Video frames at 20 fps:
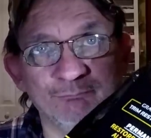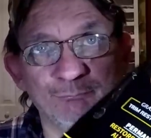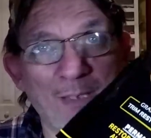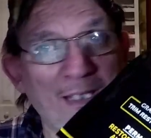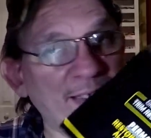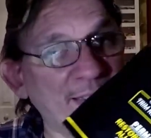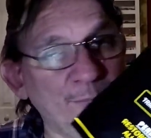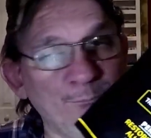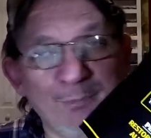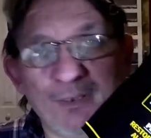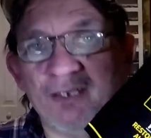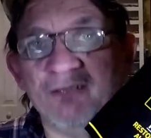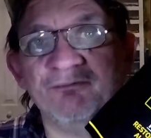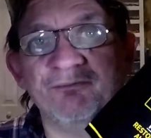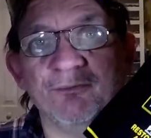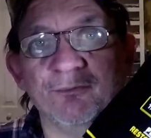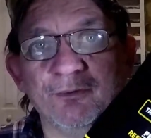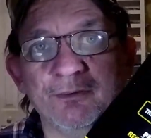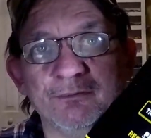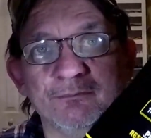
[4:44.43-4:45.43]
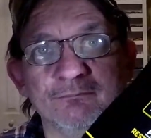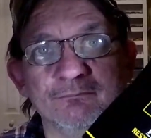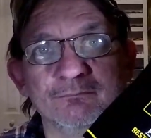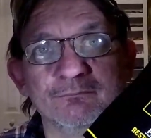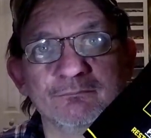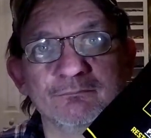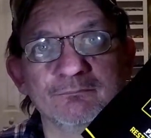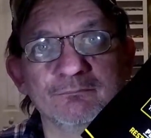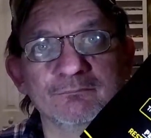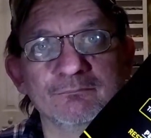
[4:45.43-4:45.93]
I didn't pay for it.
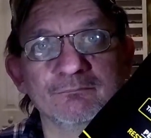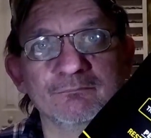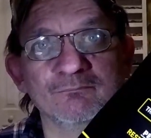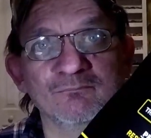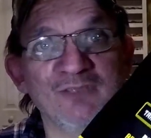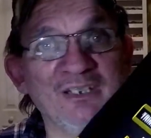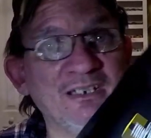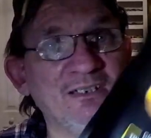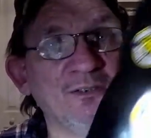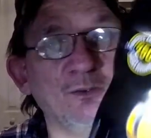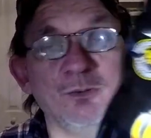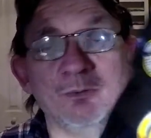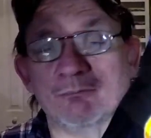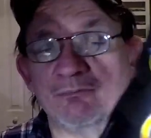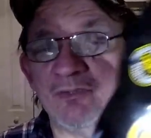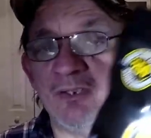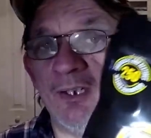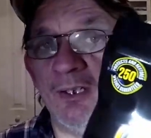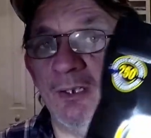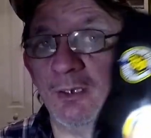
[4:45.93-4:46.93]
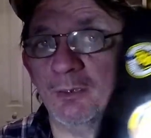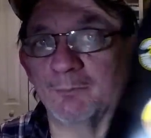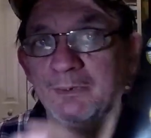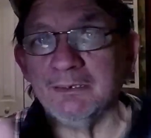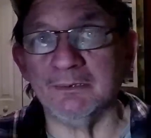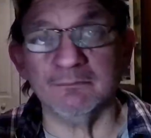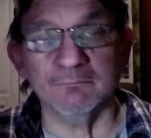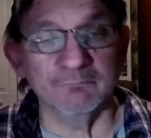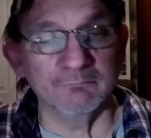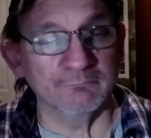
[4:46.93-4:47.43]
Didn't know it was
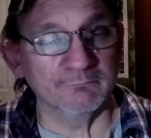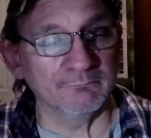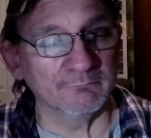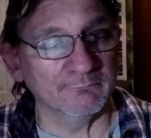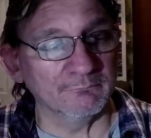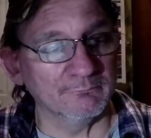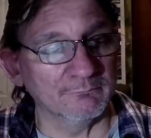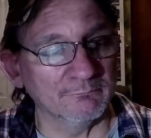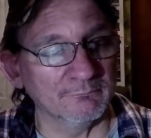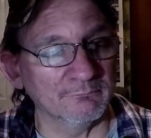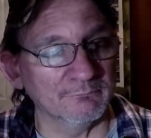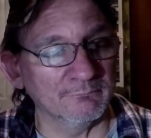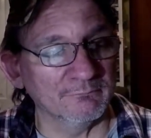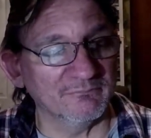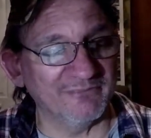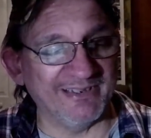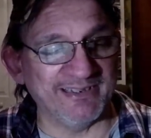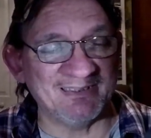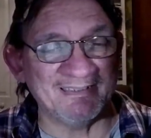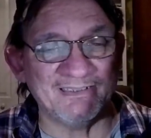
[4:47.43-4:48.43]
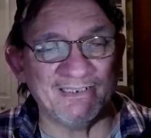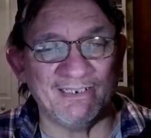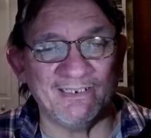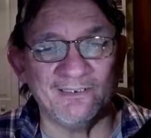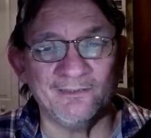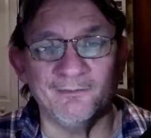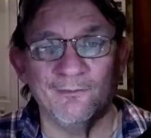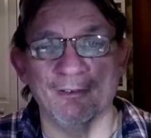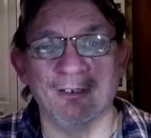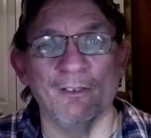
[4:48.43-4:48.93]
coming. Like I
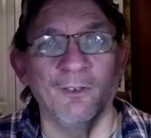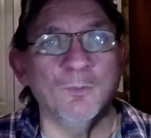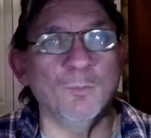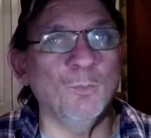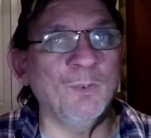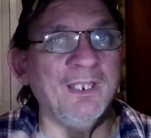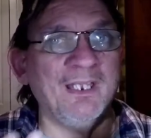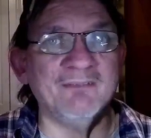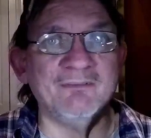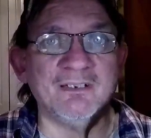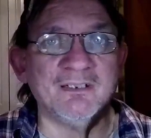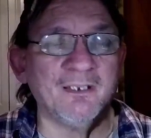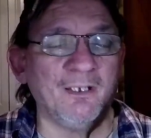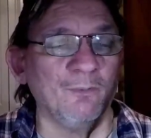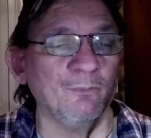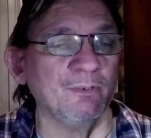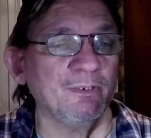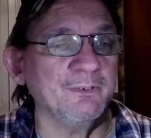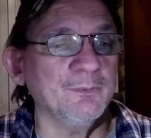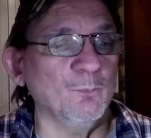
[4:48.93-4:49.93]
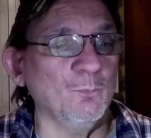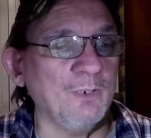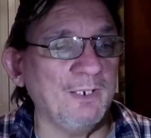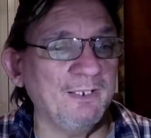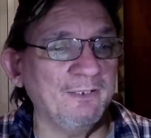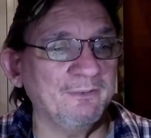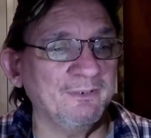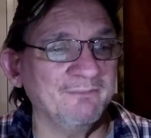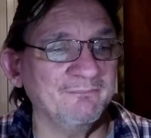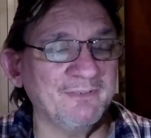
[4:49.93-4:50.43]
said, we haven't talked in a
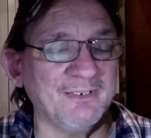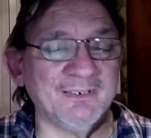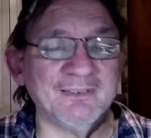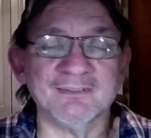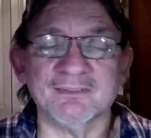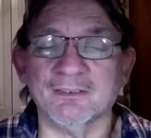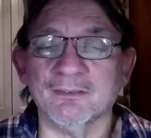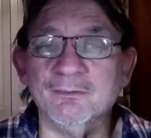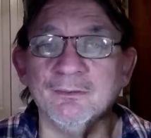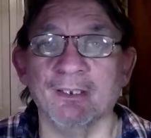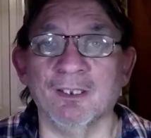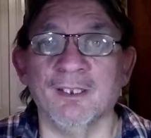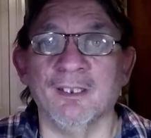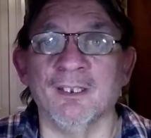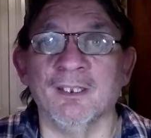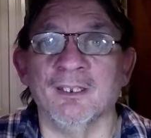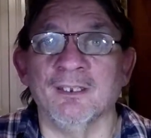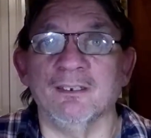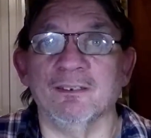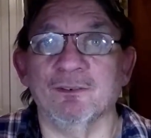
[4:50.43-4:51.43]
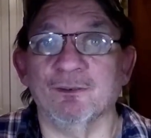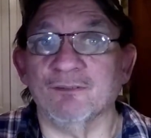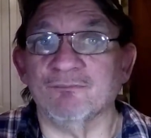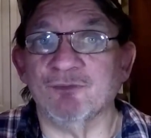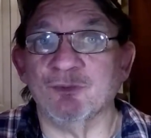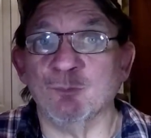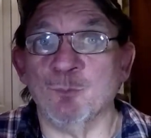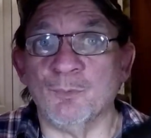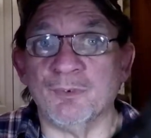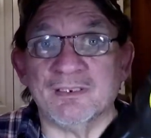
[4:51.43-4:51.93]
while and everything, so you know, if
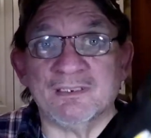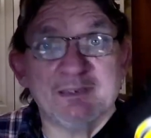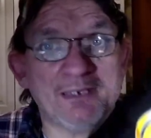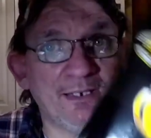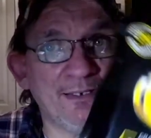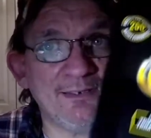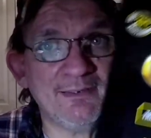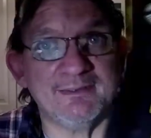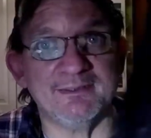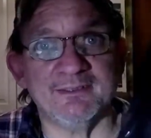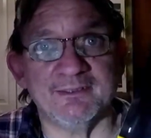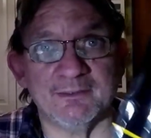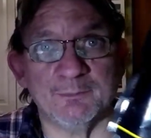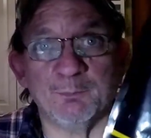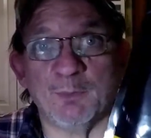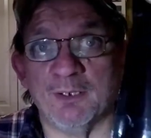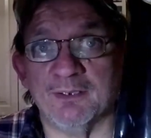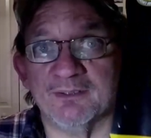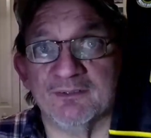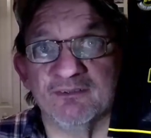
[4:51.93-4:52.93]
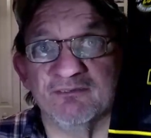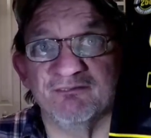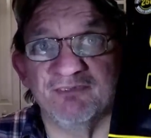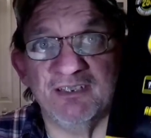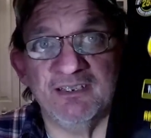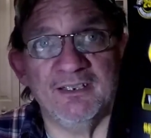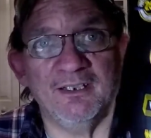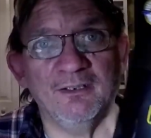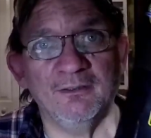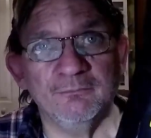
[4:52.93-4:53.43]
you want to say this is a sponsored
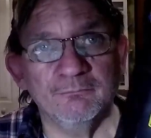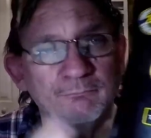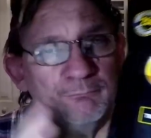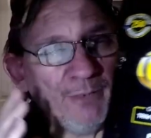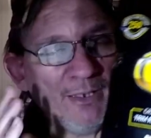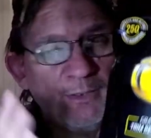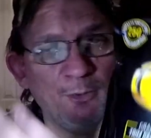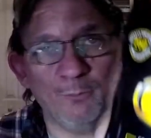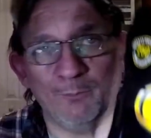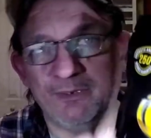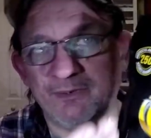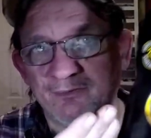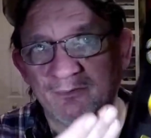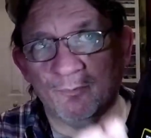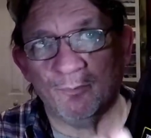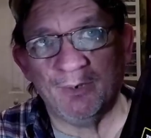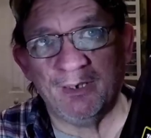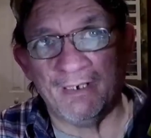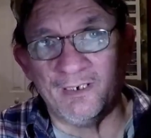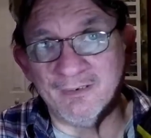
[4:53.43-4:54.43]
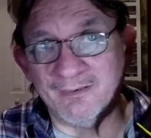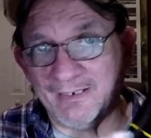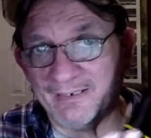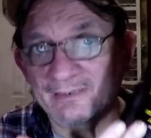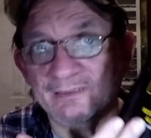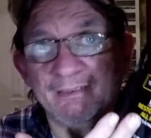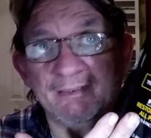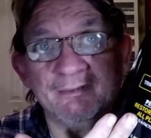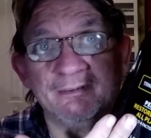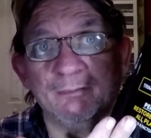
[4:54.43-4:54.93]
video, by all means go ahead. They
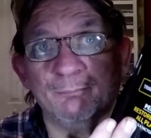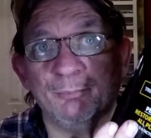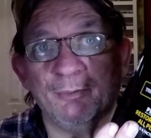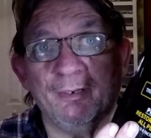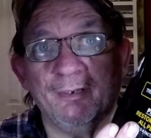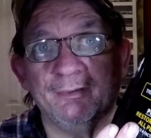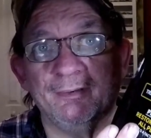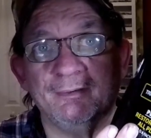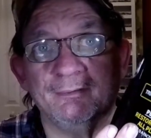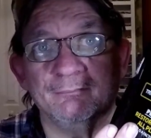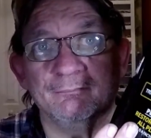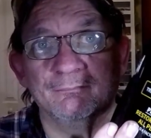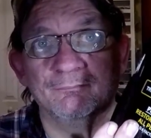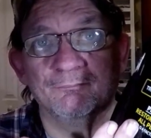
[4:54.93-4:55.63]
sent the product.